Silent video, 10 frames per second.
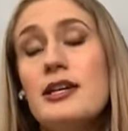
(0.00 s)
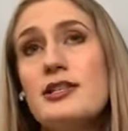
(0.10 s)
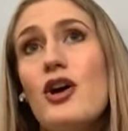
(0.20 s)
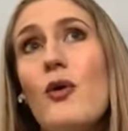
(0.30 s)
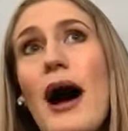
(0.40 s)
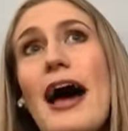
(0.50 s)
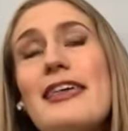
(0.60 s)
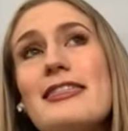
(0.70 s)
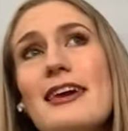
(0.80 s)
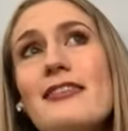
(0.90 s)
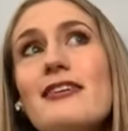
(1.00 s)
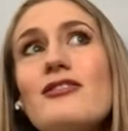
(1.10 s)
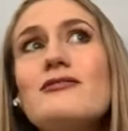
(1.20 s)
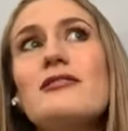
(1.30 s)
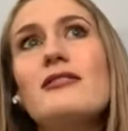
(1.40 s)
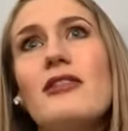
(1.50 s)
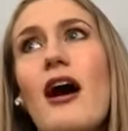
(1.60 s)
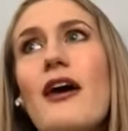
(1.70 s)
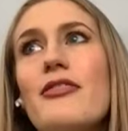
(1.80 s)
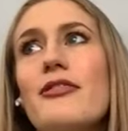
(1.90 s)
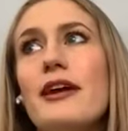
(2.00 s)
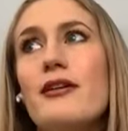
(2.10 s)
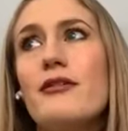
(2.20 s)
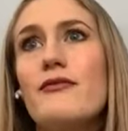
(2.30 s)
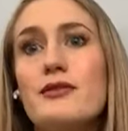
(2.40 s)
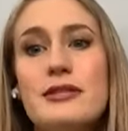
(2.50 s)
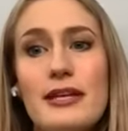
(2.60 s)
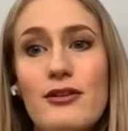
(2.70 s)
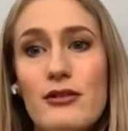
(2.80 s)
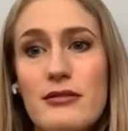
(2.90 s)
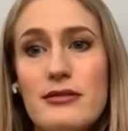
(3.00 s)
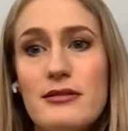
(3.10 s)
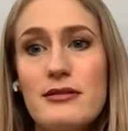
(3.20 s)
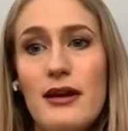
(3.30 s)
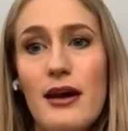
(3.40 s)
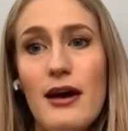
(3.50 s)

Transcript: so I think that there's a lot there for singers.